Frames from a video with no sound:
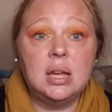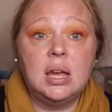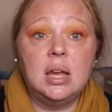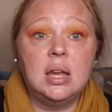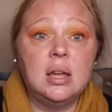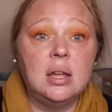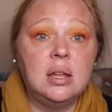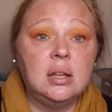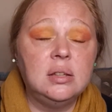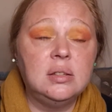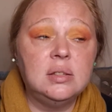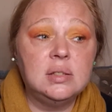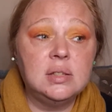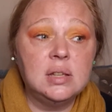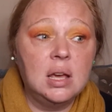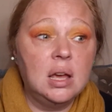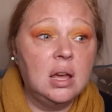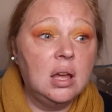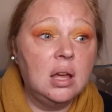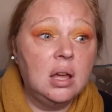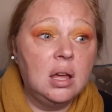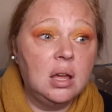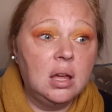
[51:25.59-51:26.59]
It's
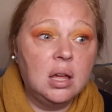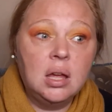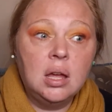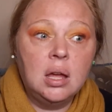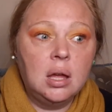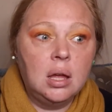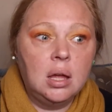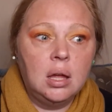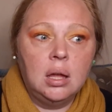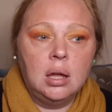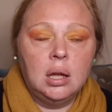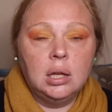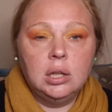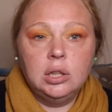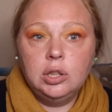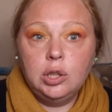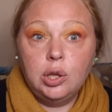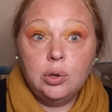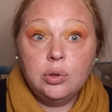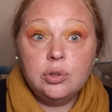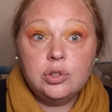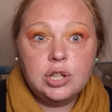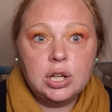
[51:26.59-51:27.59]

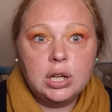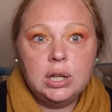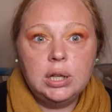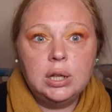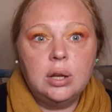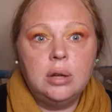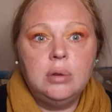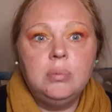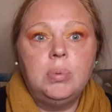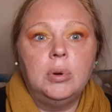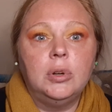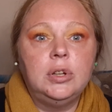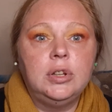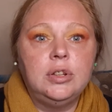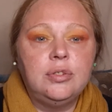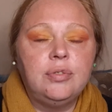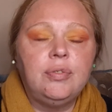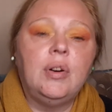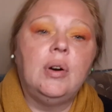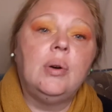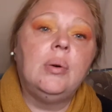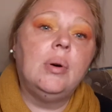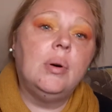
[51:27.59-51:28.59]
usually nobody's
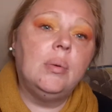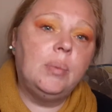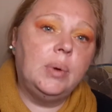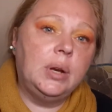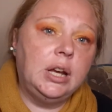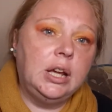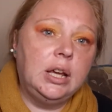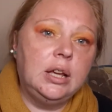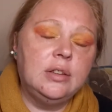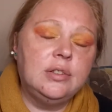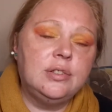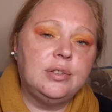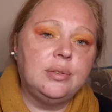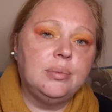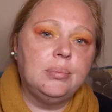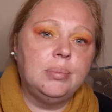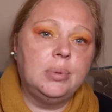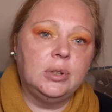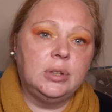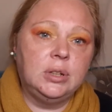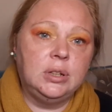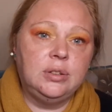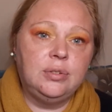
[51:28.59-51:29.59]
fault, and when it is
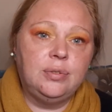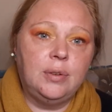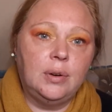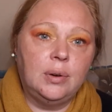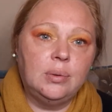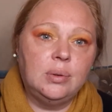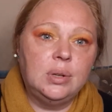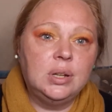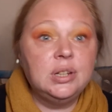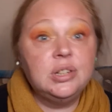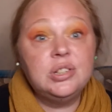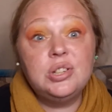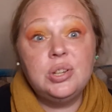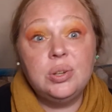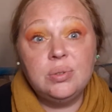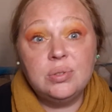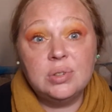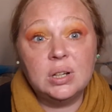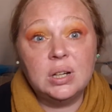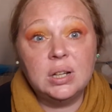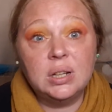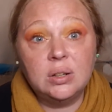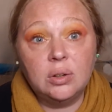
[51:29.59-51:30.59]
somebody's fault, it's
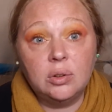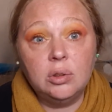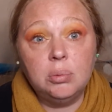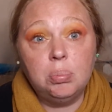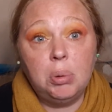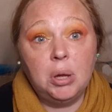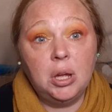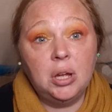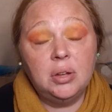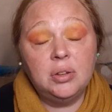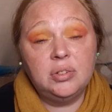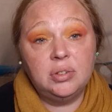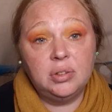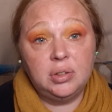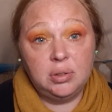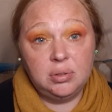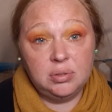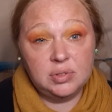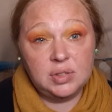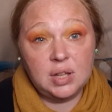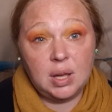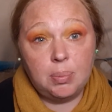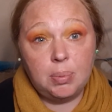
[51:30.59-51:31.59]
usually not the person
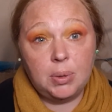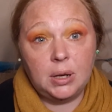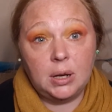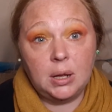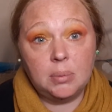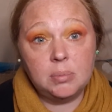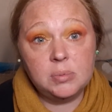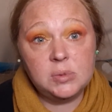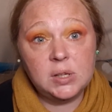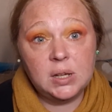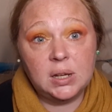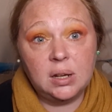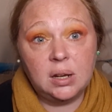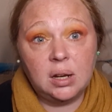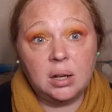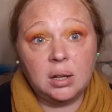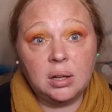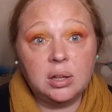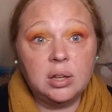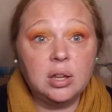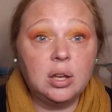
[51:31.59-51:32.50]
who's epileptic.